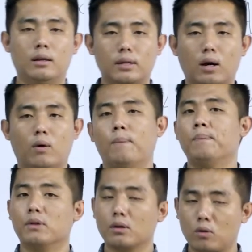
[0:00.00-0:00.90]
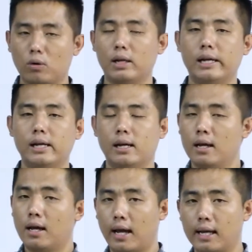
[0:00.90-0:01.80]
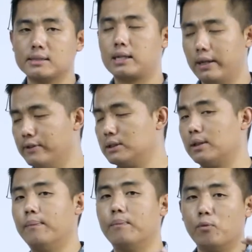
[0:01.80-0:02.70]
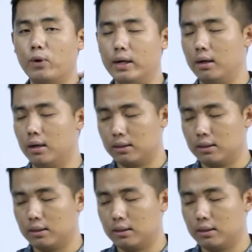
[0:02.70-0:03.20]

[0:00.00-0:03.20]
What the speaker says: Now, Coolley has given some very